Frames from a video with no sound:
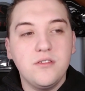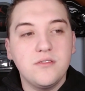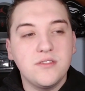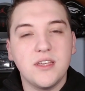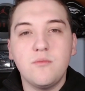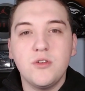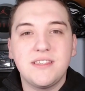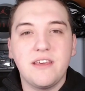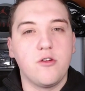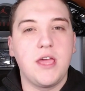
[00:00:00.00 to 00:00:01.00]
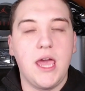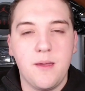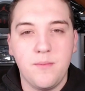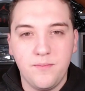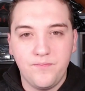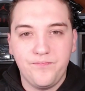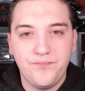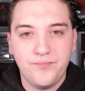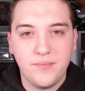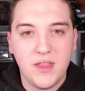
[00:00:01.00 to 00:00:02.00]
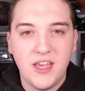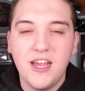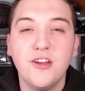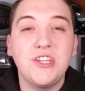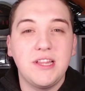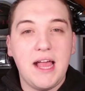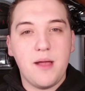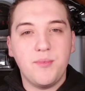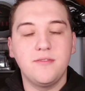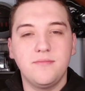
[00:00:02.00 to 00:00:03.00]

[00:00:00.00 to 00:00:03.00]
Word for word: someone said, okay, here's a lab